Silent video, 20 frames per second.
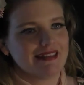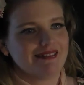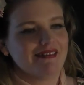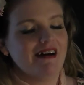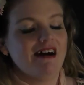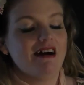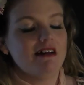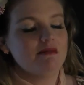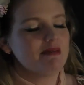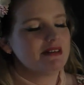the
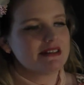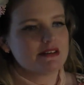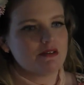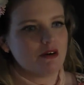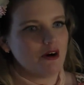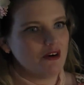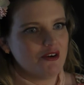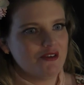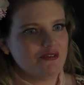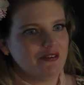hard bits
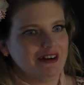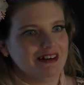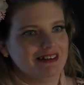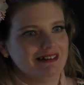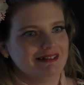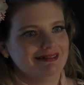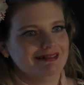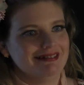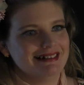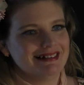are
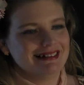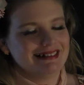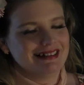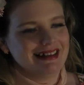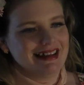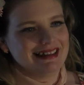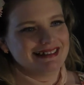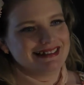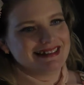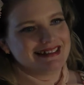over.
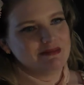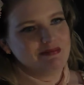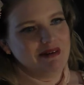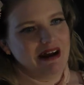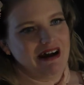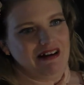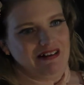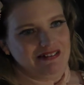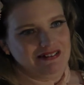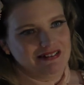It's
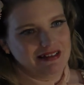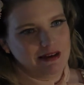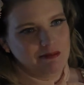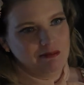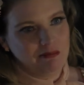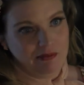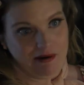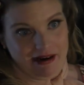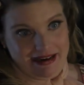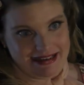about
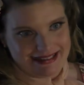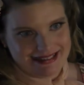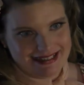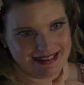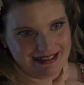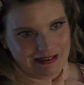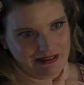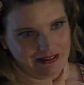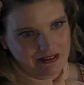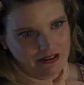
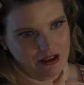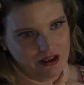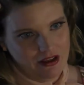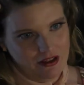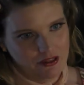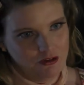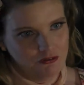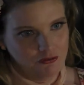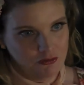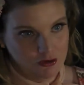embracing
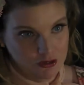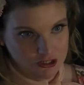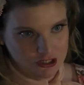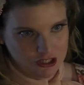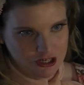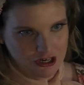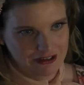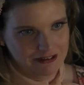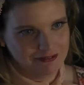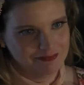the
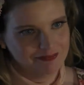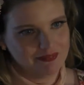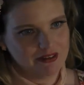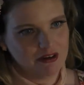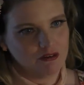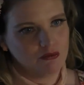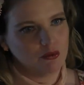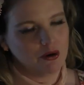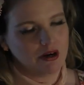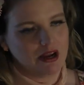future
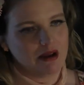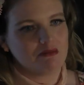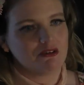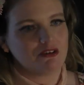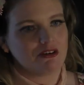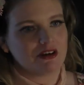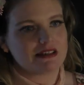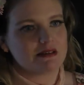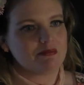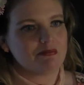of what I'm
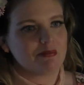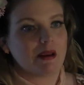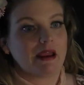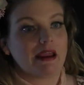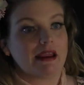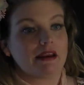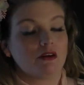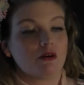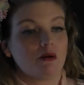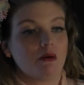going to be
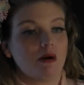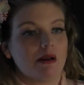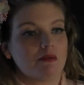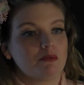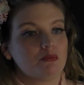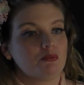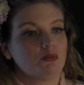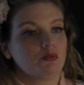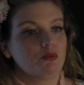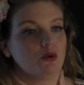and who I
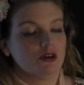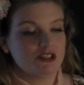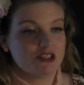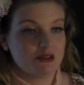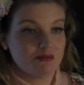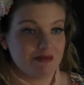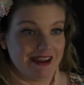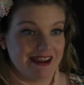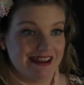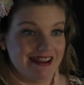want
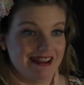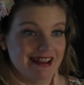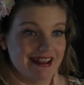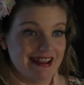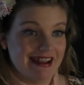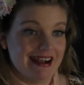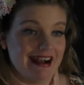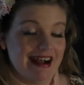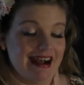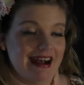to be.
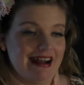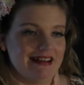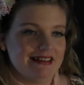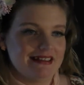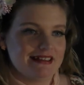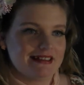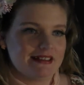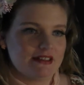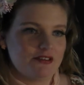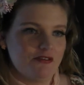
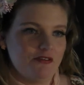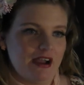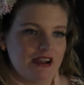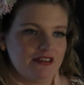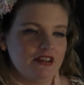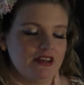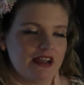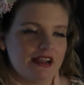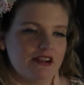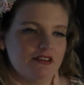And the
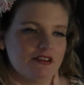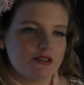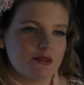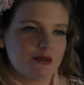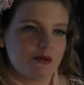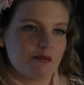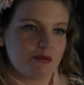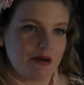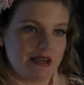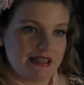fact that I got
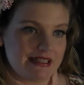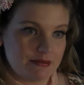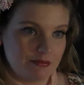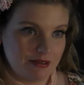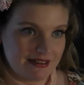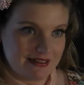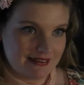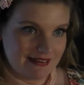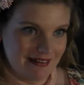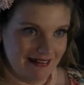to embrace
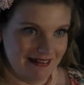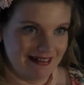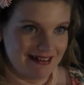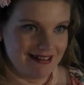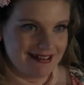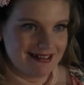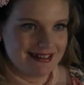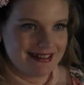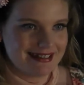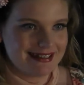my
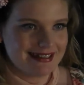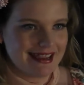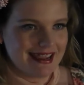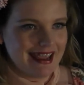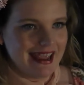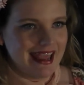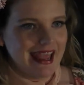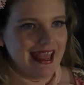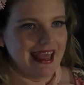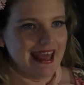scars
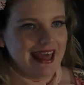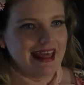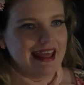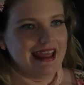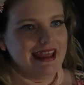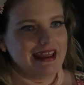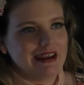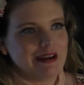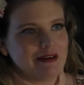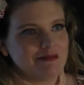
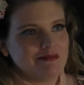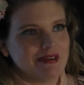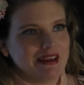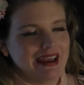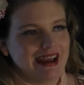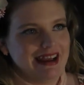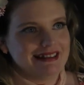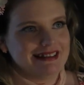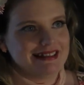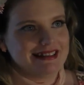and
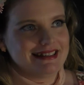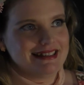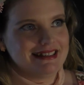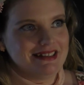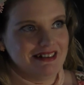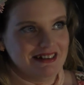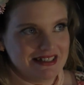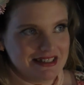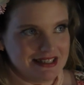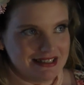
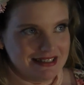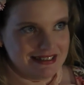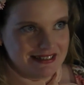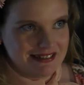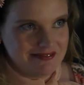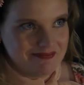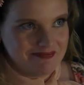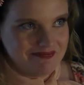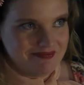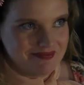start
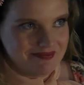to